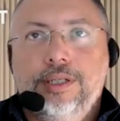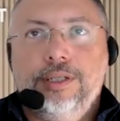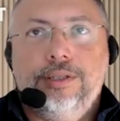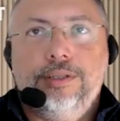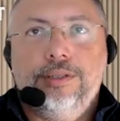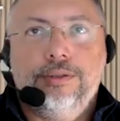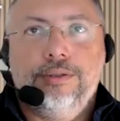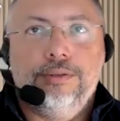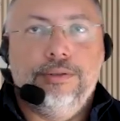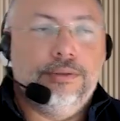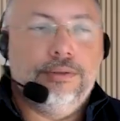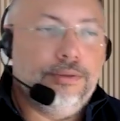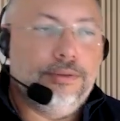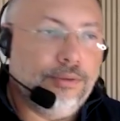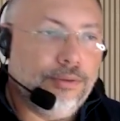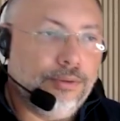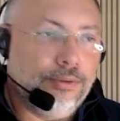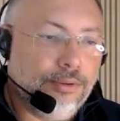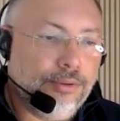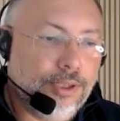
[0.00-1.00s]

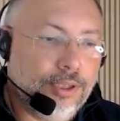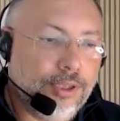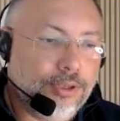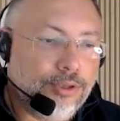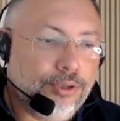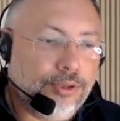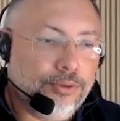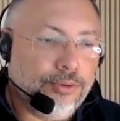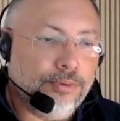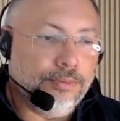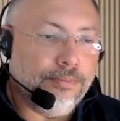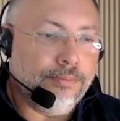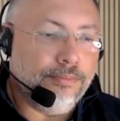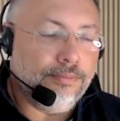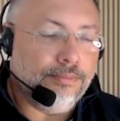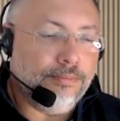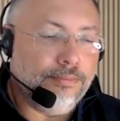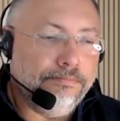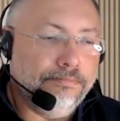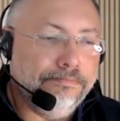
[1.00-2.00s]
You need to
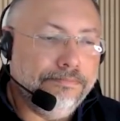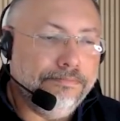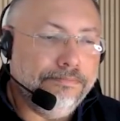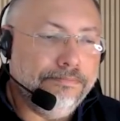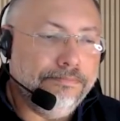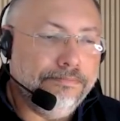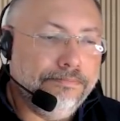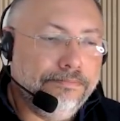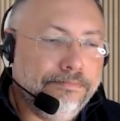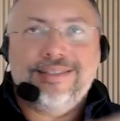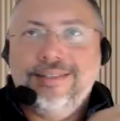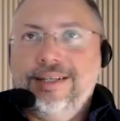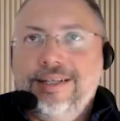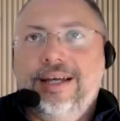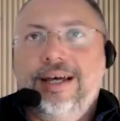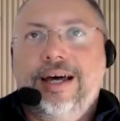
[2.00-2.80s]
mix